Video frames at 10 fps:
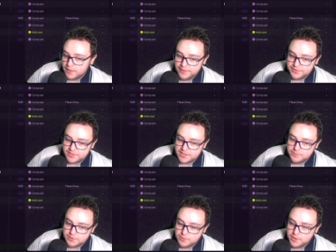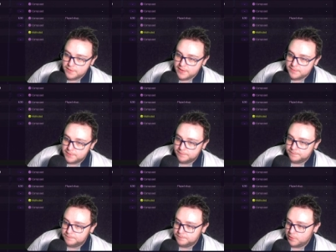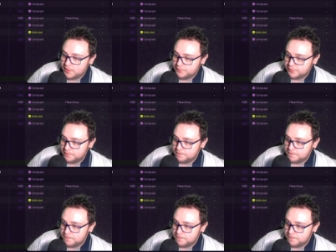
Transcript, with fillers: FC, what's going on there, Matt? What are you after?